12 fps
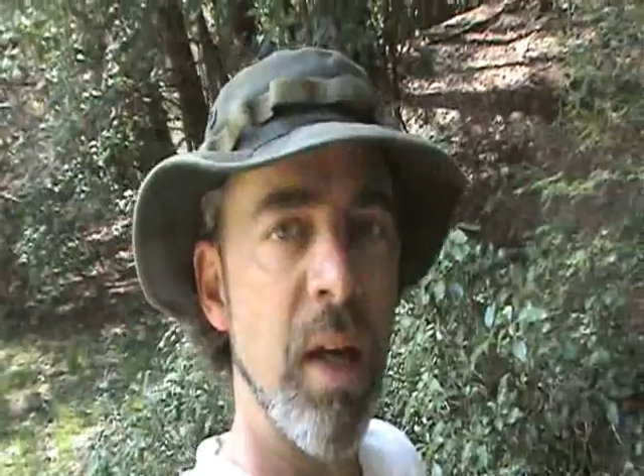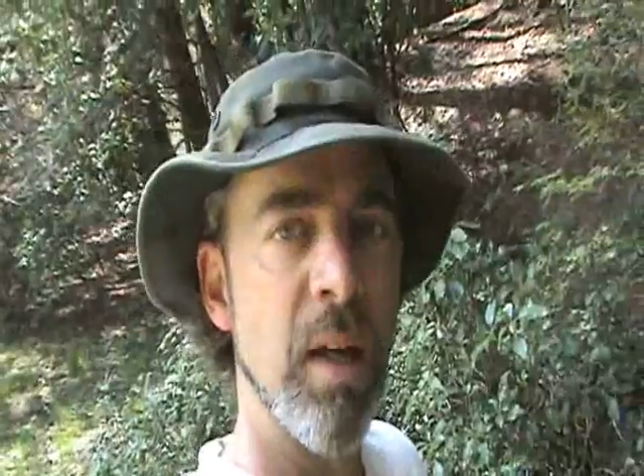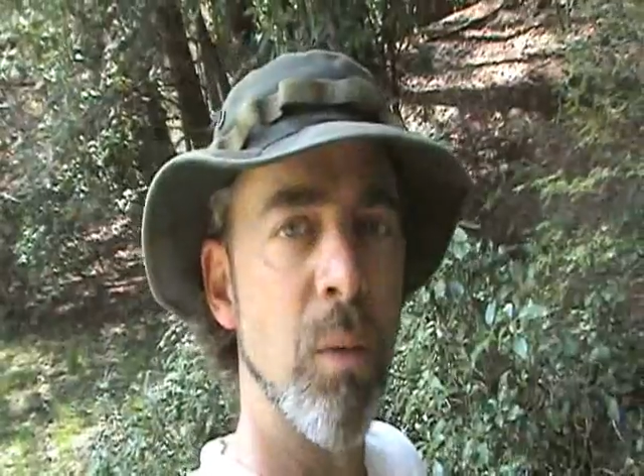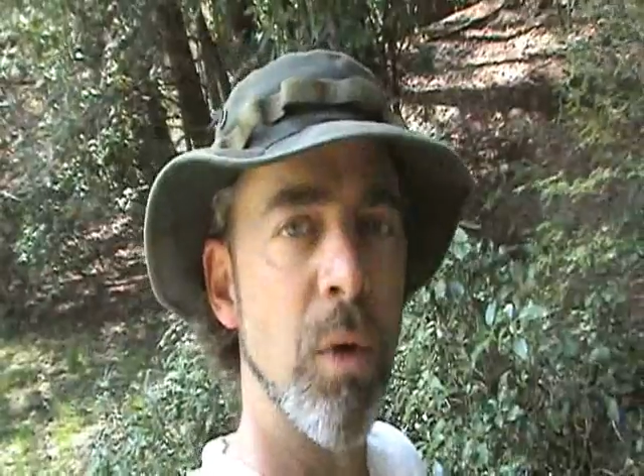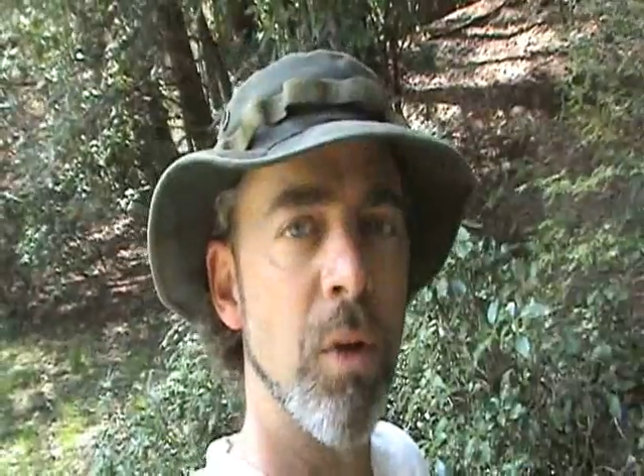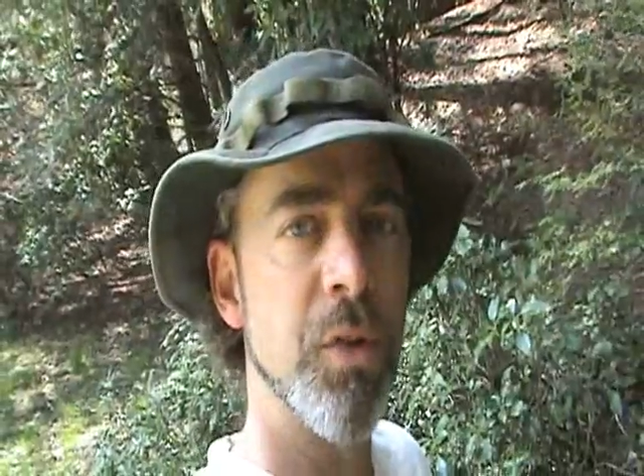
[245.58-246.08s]

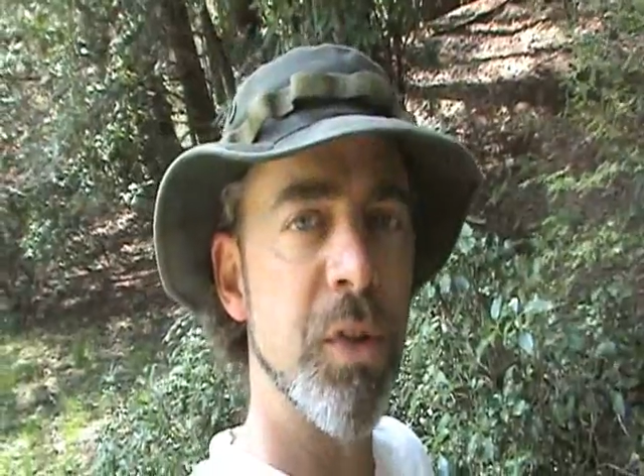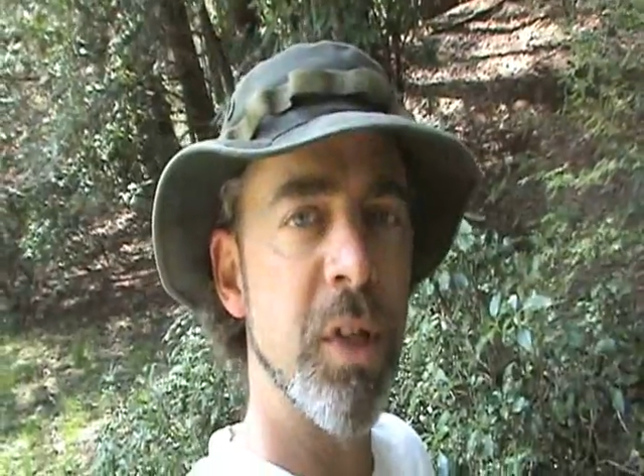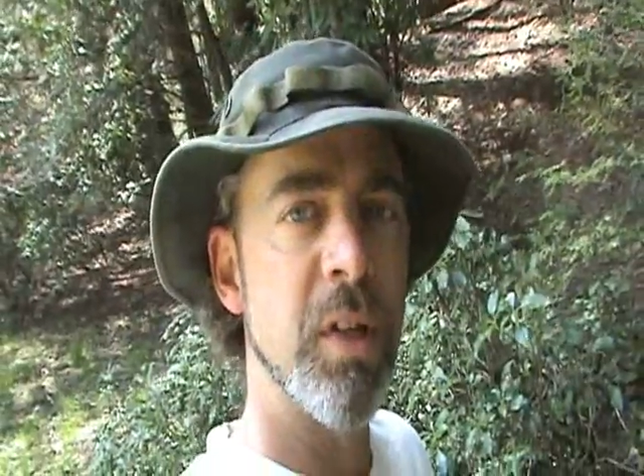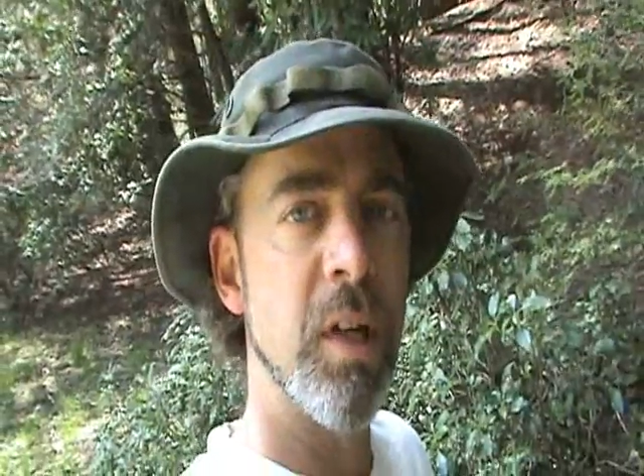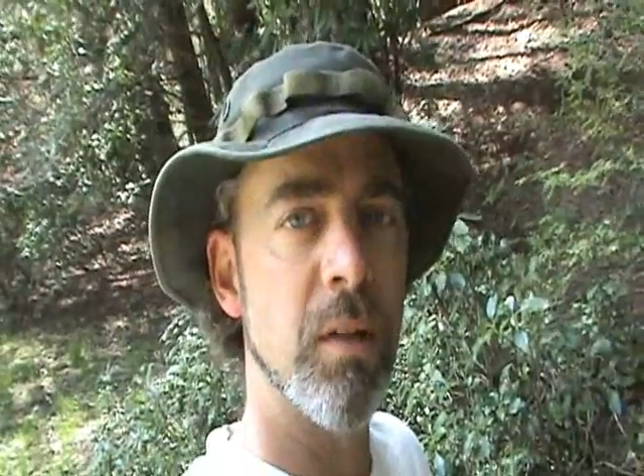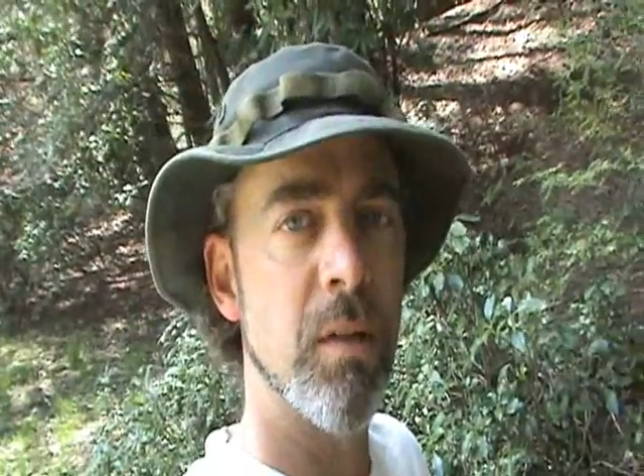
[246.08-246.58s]
And we'll see
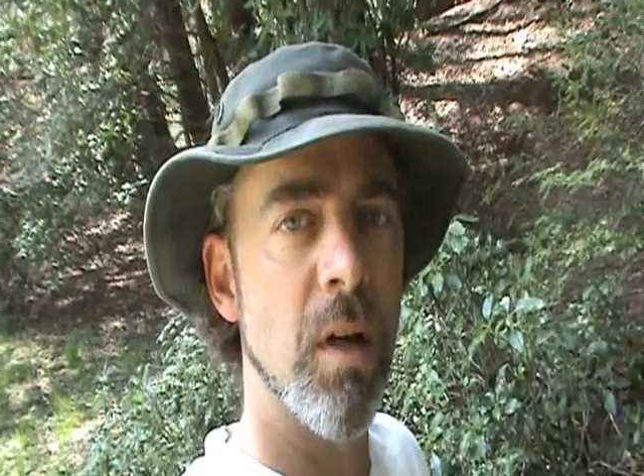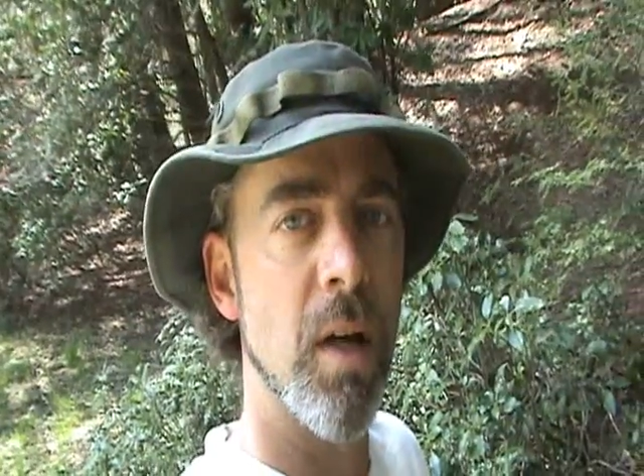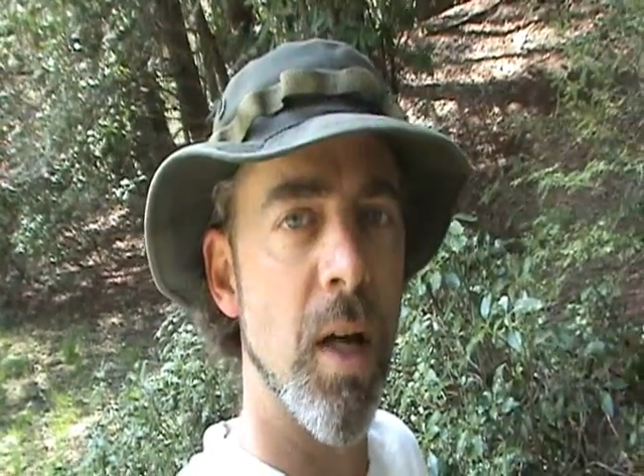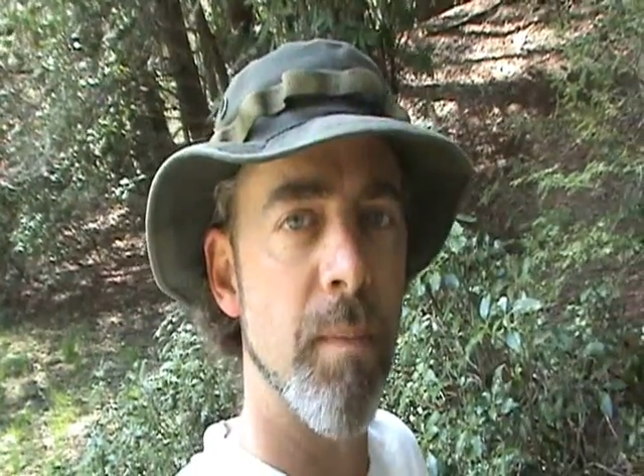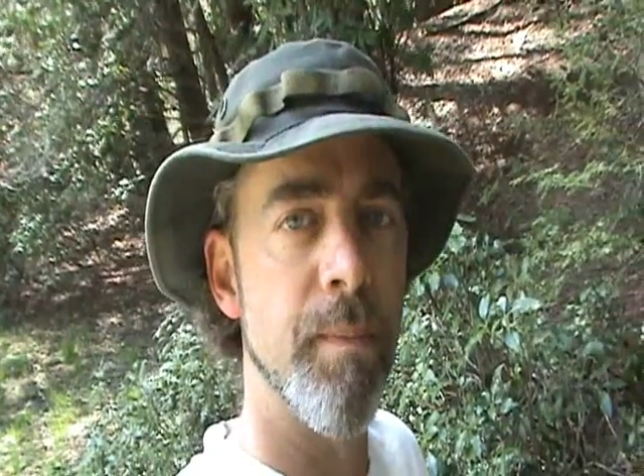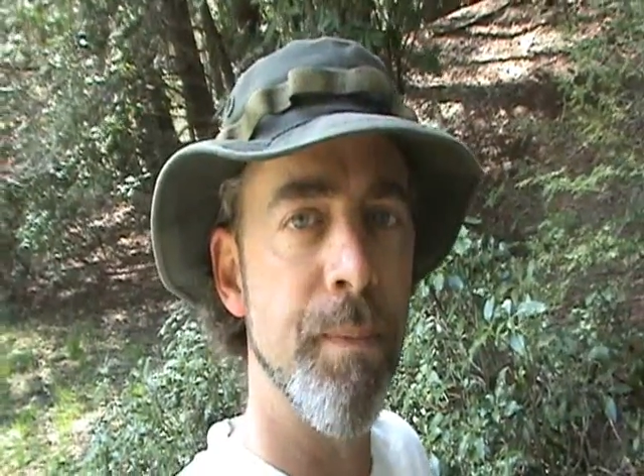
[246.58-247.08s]
you next
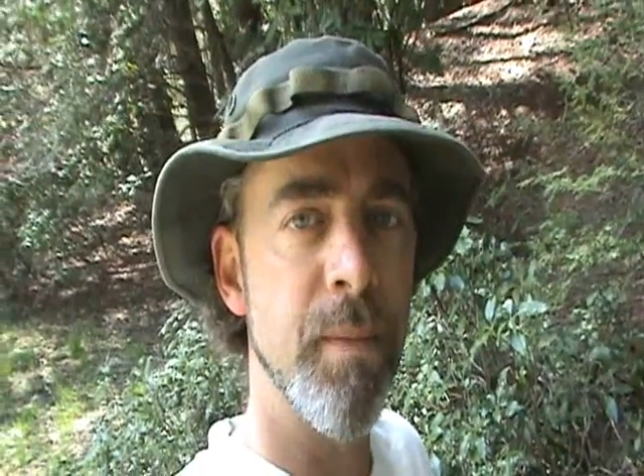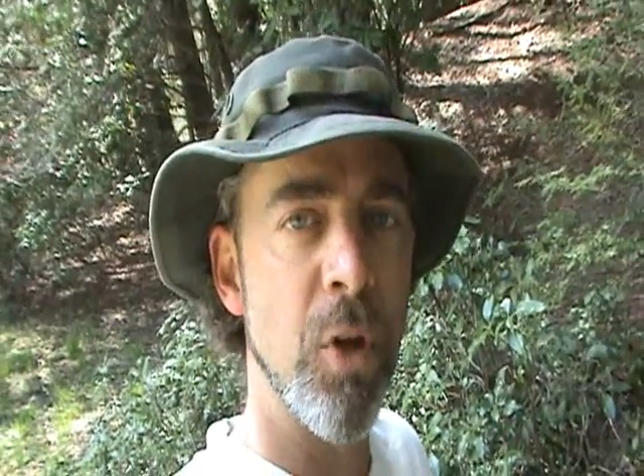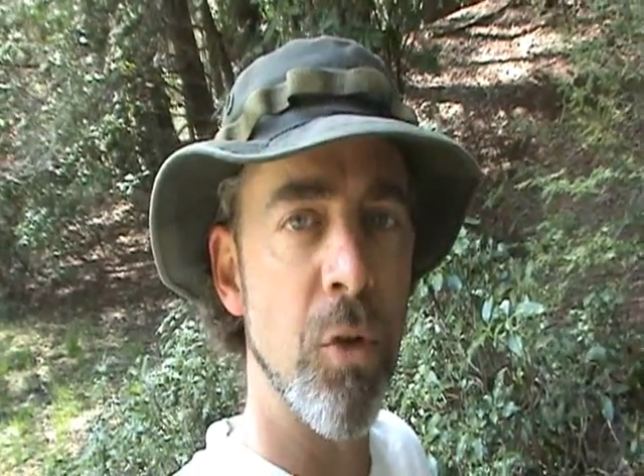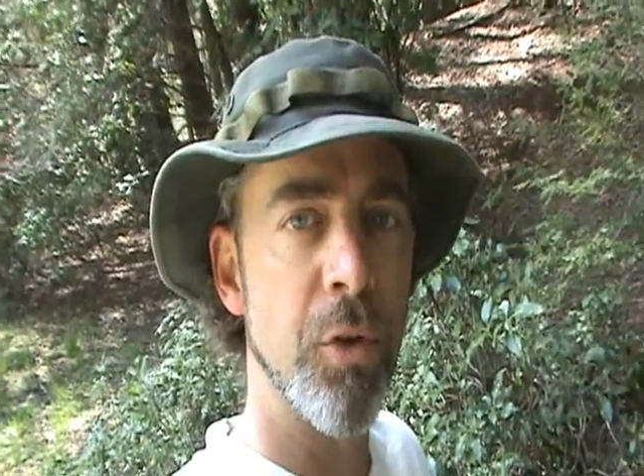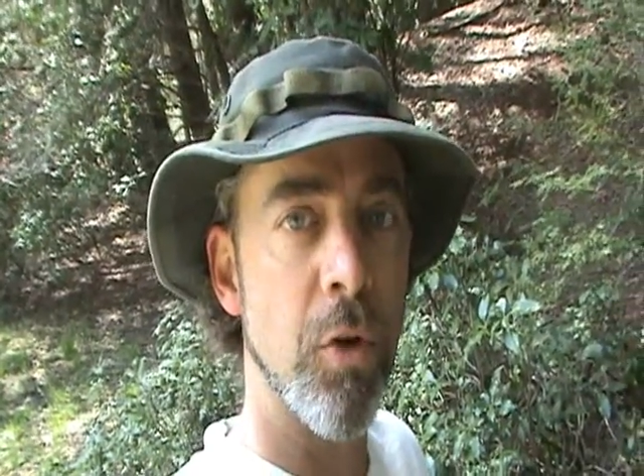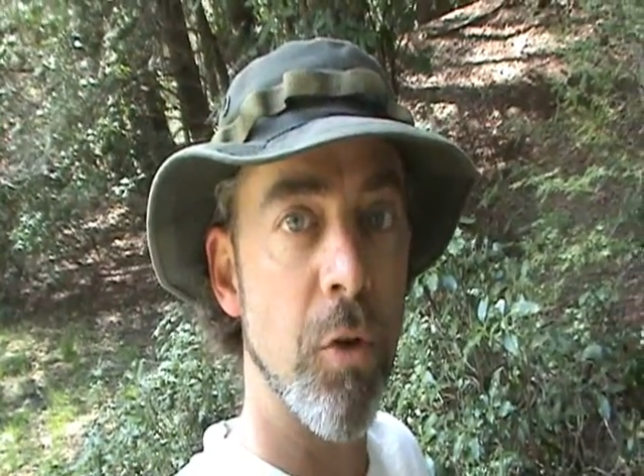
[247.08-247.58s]
time
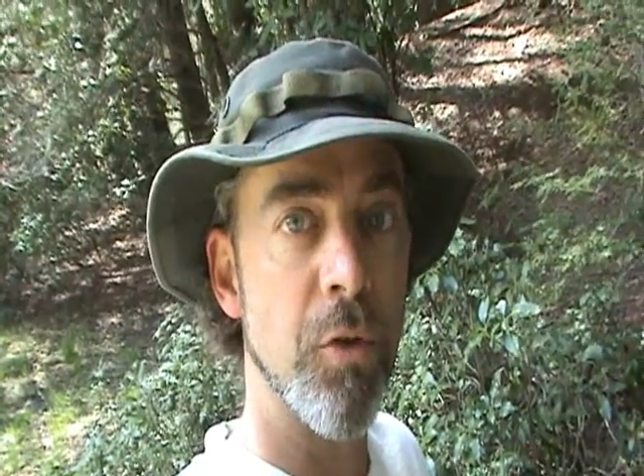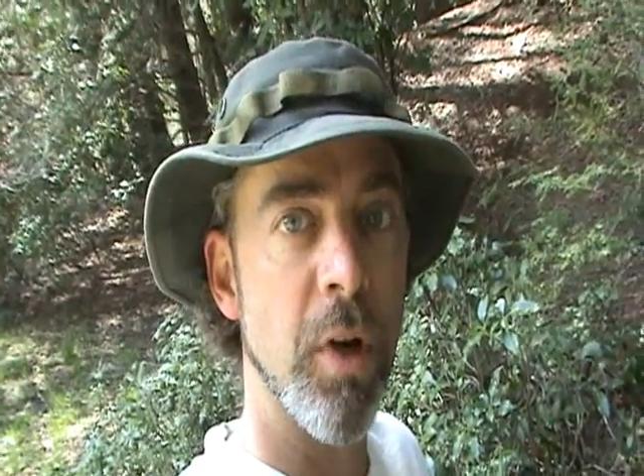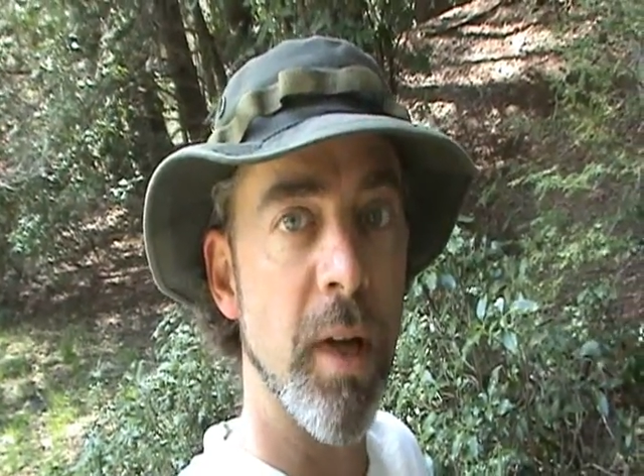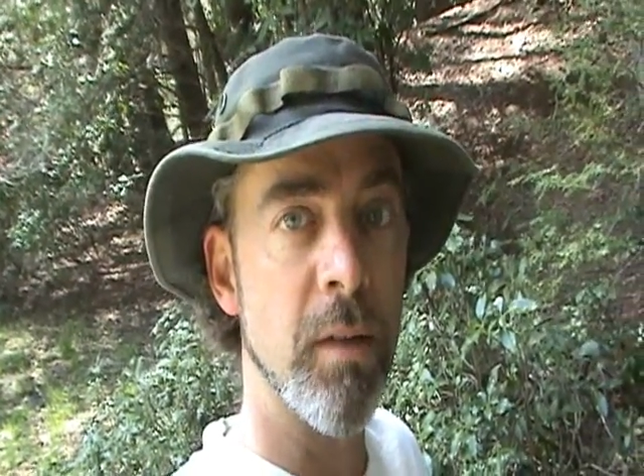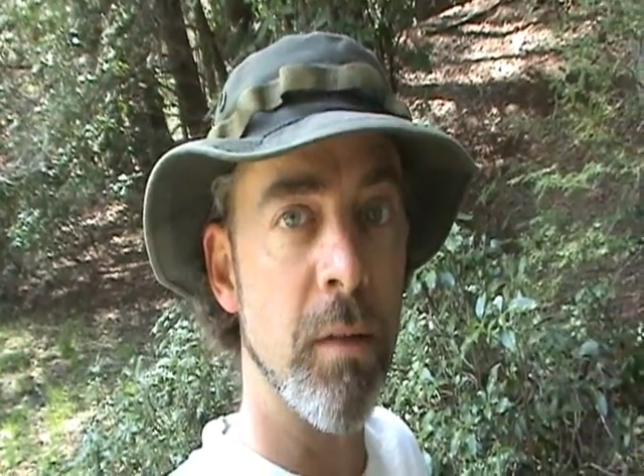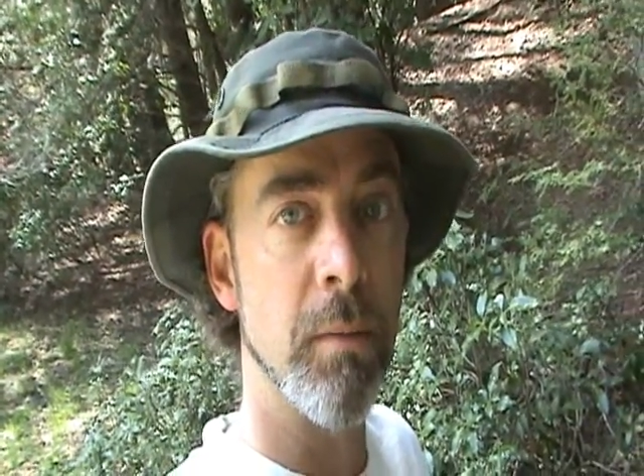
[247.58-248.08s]
on Turtle
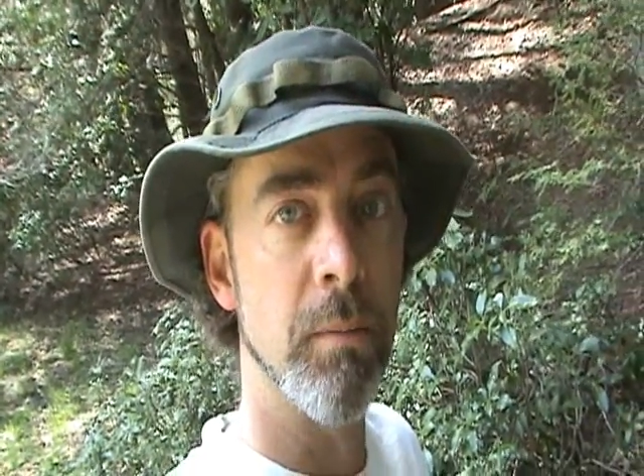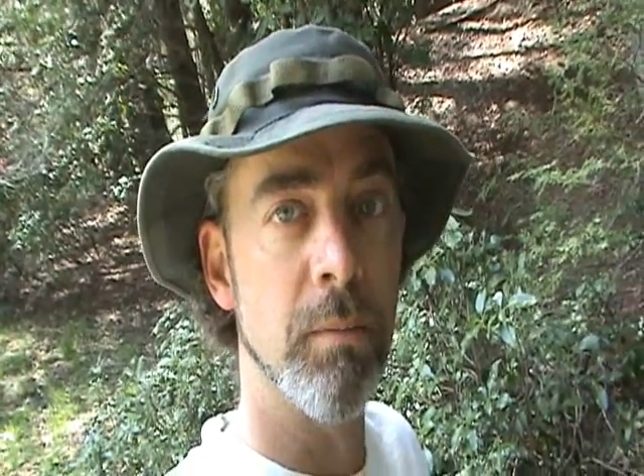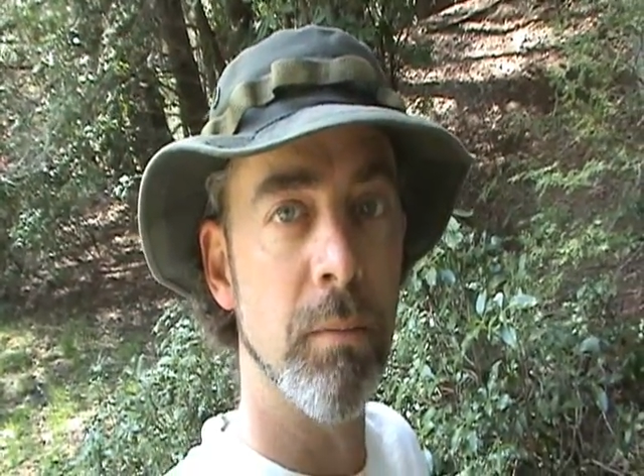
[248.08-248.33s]
Tracks.